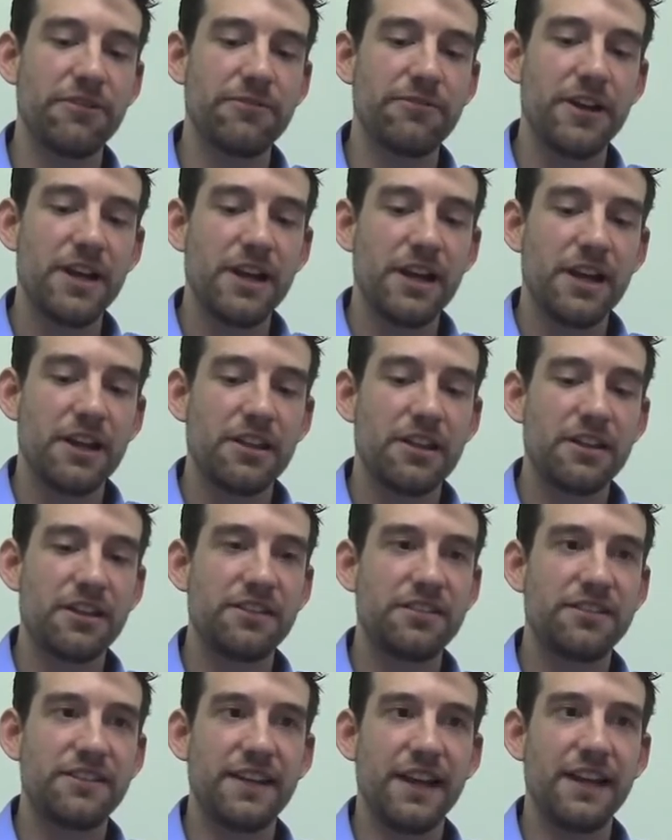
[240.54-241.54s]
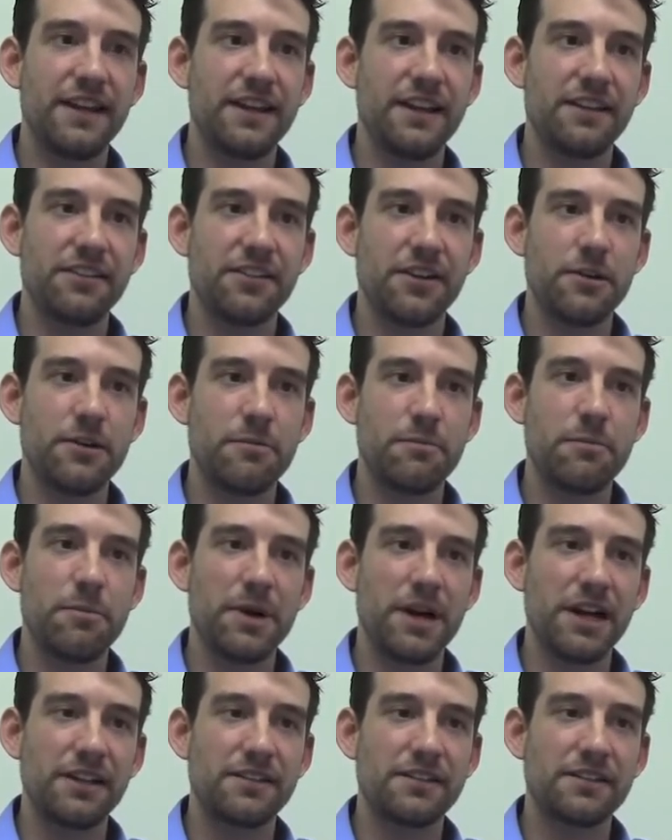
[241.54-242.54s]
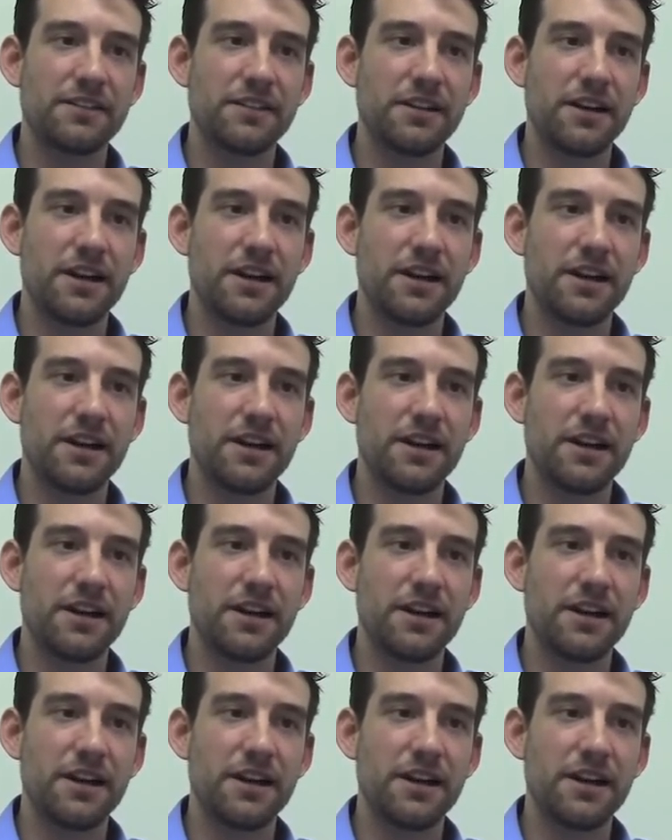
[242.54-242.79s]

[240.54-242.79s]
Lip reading: of the statism, but